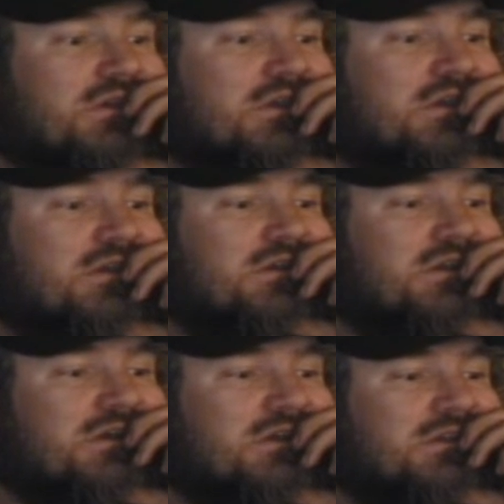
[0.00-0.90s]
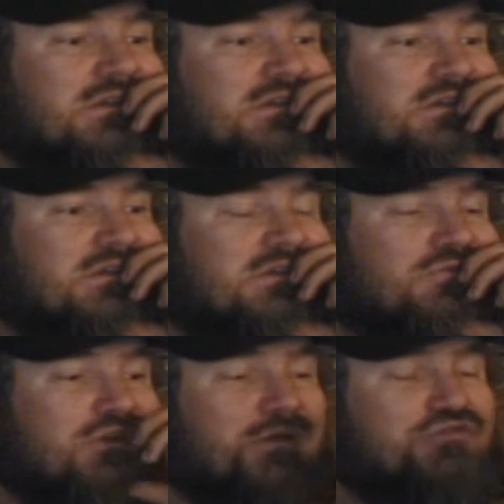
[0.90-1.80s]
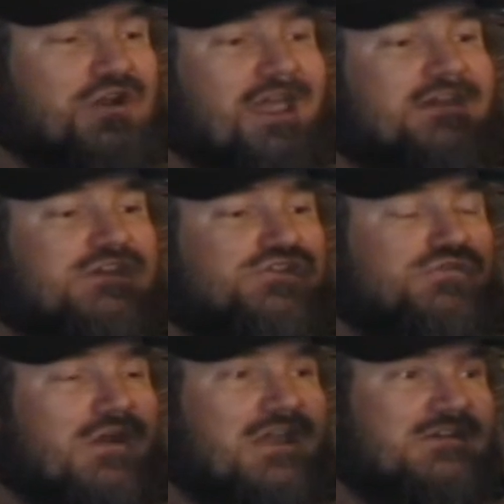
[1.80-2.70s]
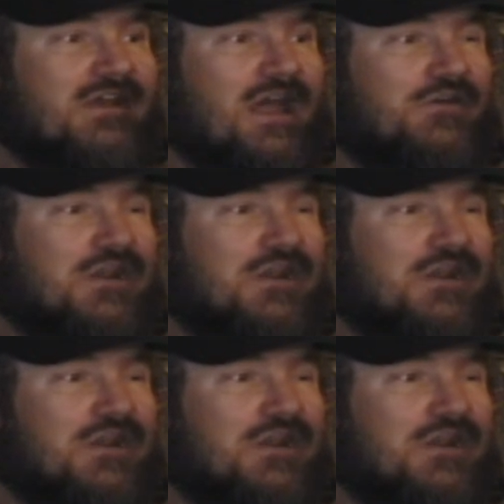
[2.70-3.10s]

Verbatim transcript: and uh, what I'm trying to do right now,